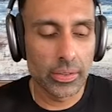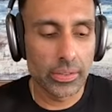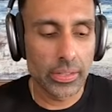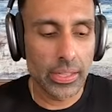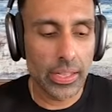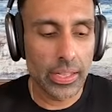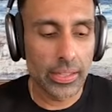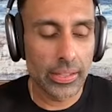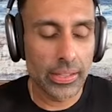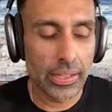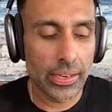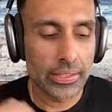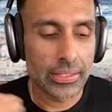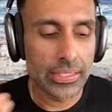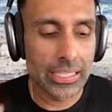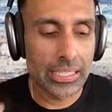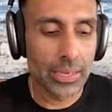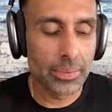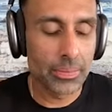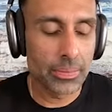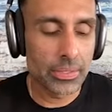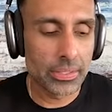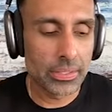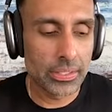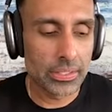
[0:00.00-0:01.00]
a, lot, a lot of
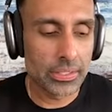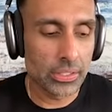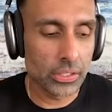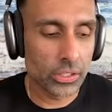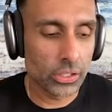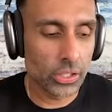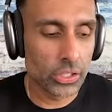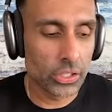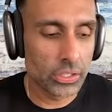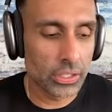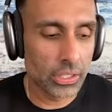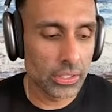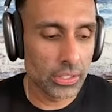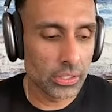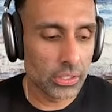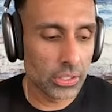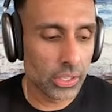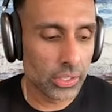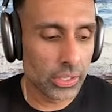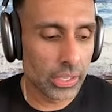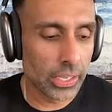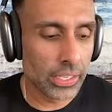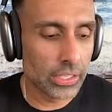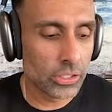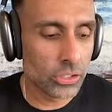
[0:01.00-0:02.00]
times this occurs at a
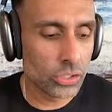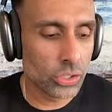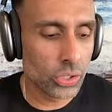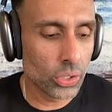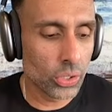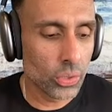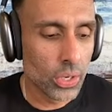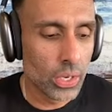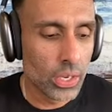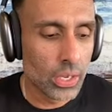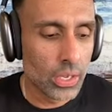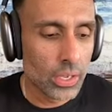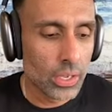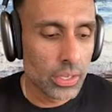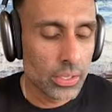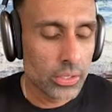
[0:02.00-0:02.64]
young age so